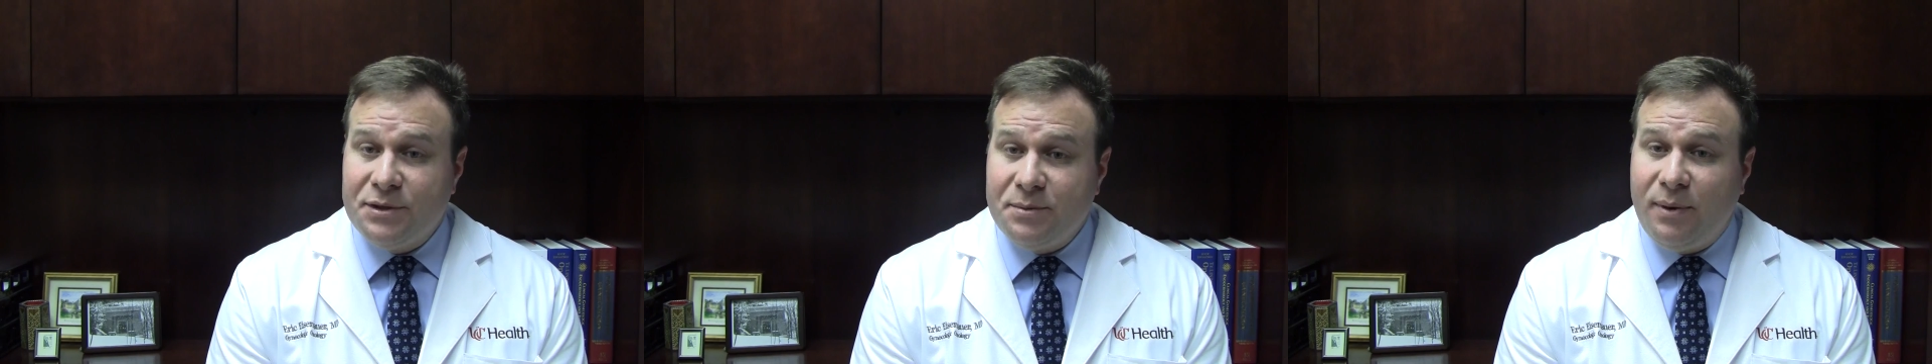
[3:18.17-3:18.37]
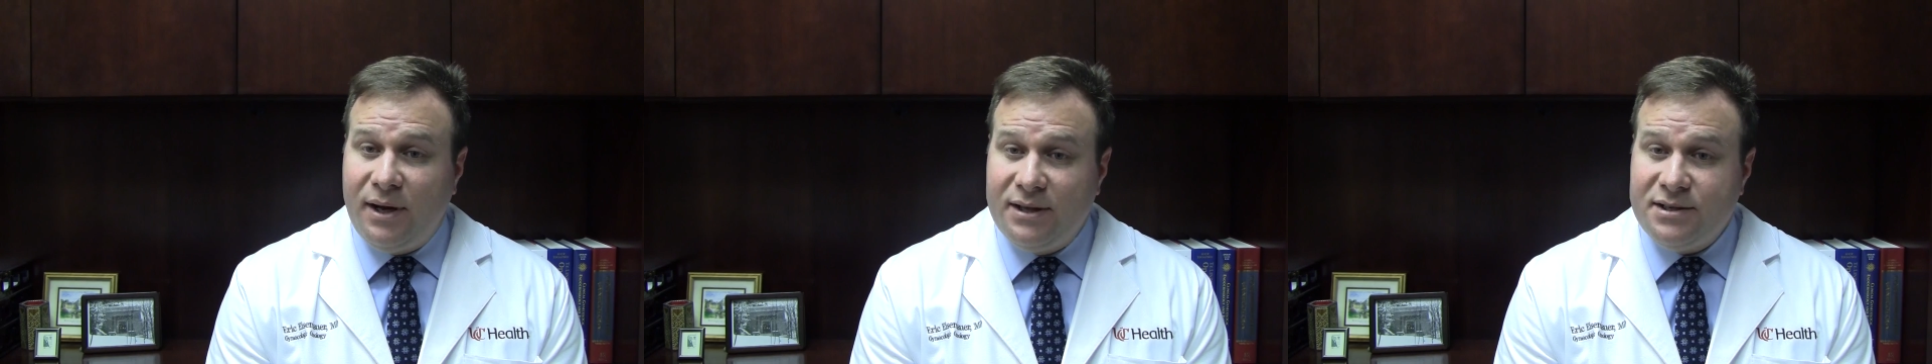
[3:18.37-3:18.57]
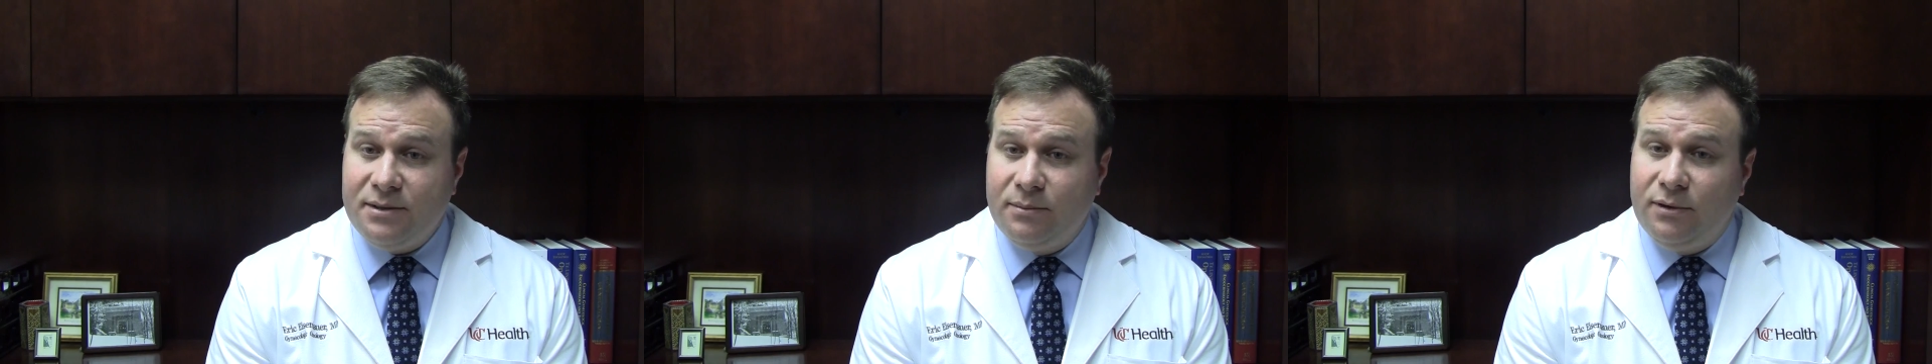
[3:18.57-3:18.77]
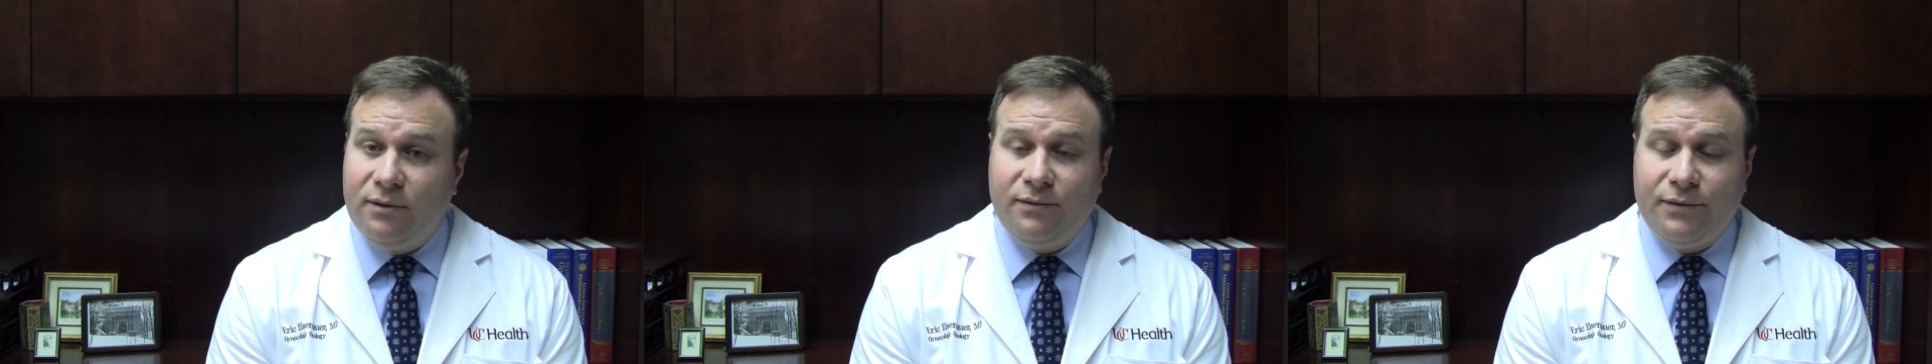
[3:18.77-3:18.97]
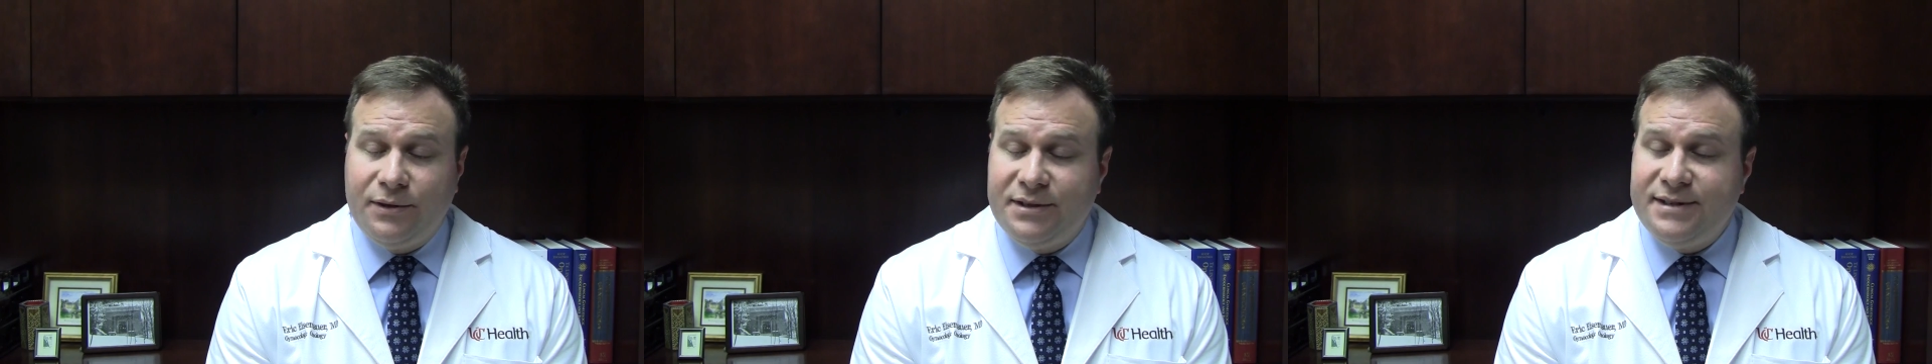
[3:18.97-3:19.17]

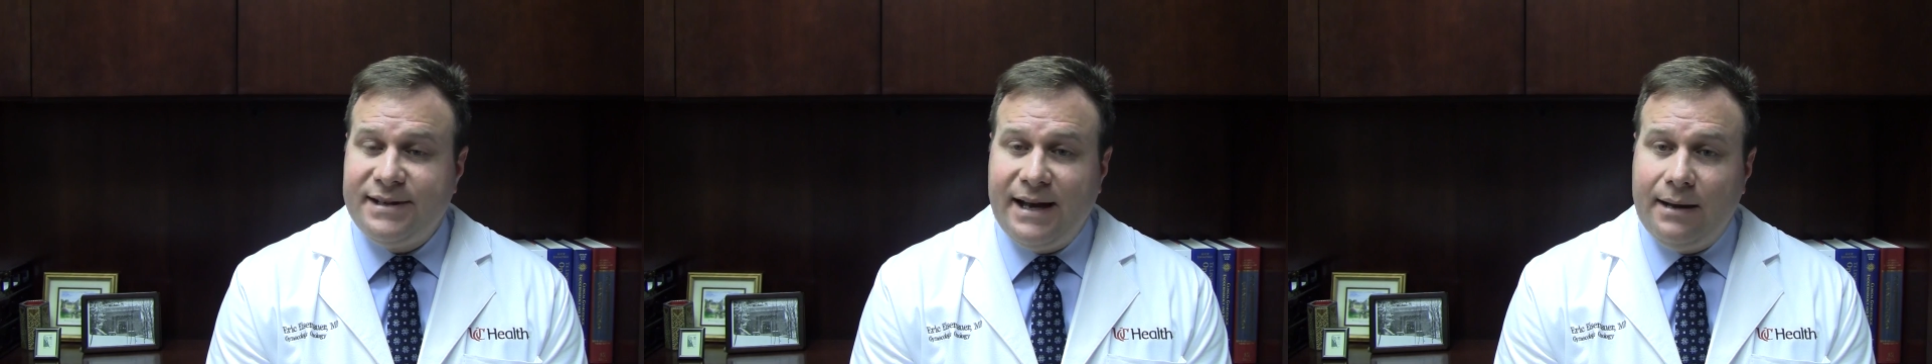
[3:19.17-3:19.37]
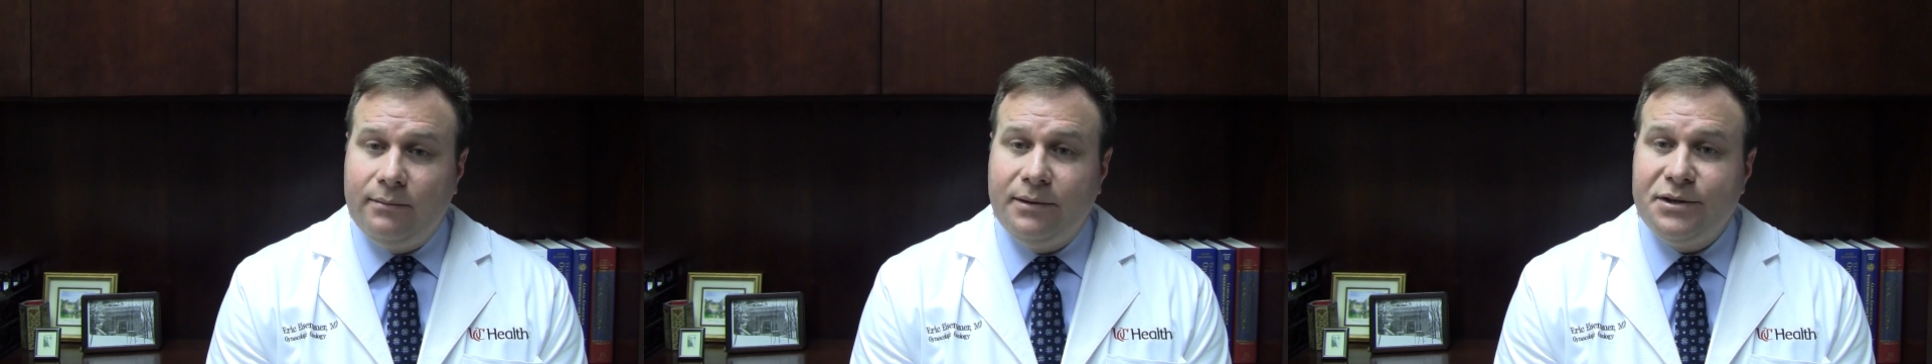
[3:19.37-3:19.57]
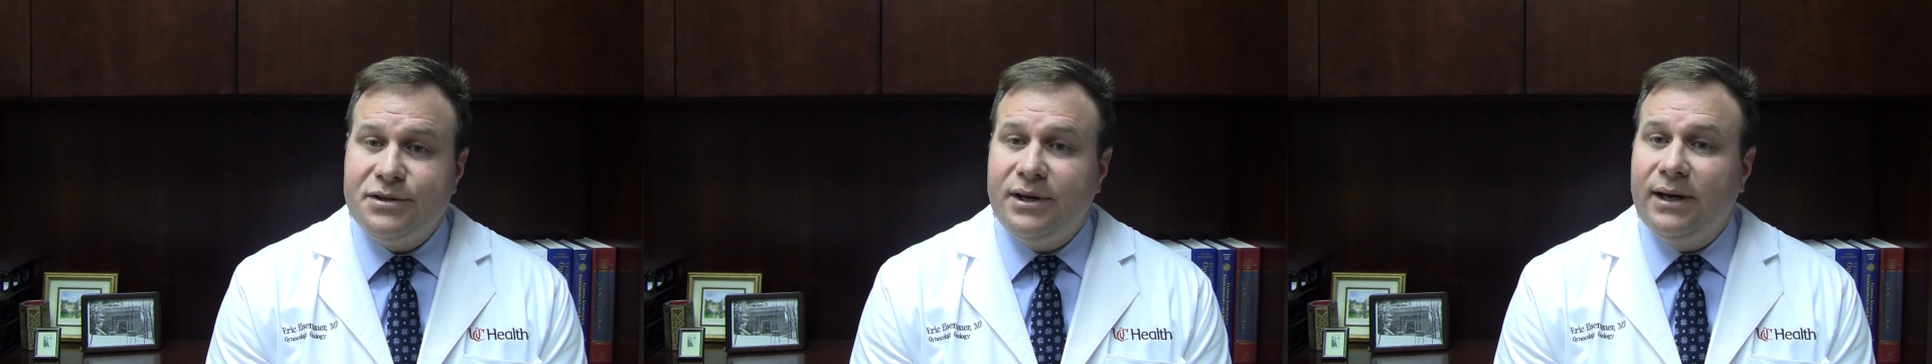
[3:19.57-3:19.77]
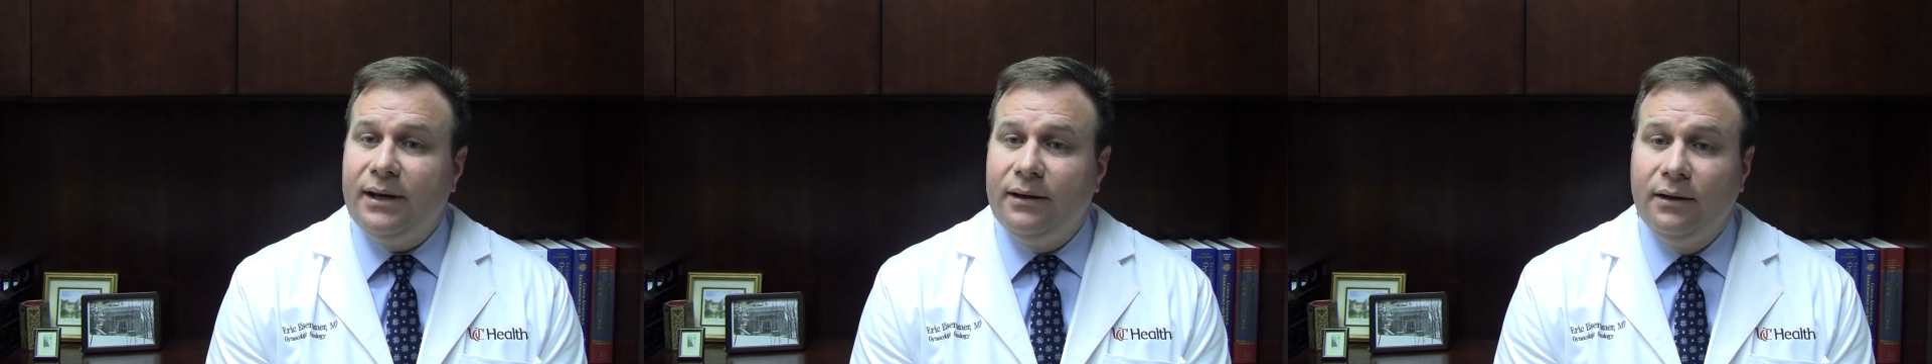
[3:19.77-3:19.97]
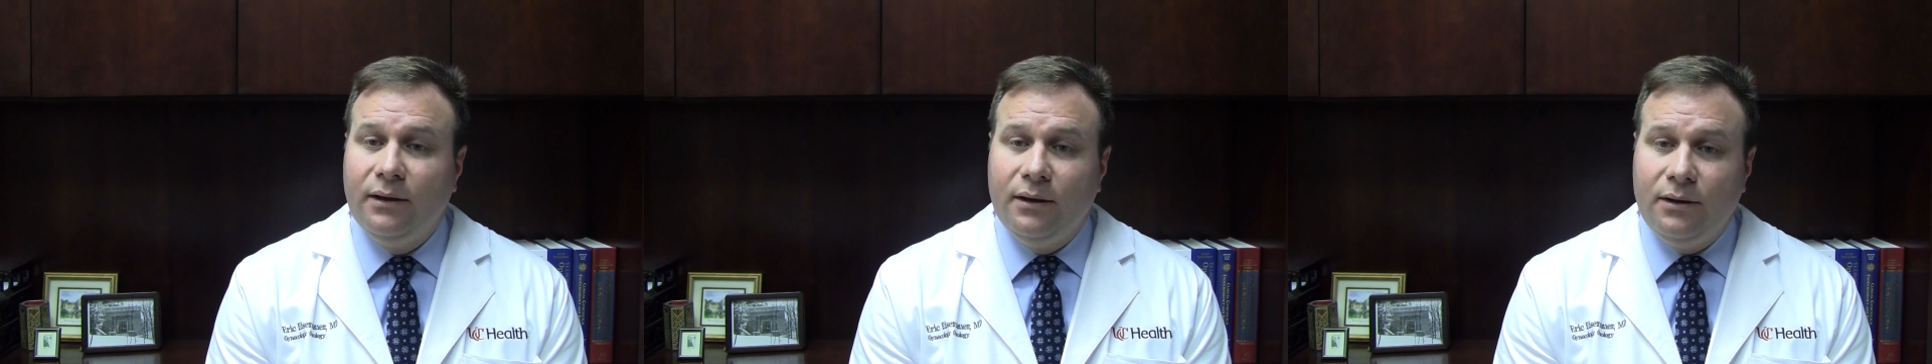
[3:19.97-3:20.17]
responsible for establishing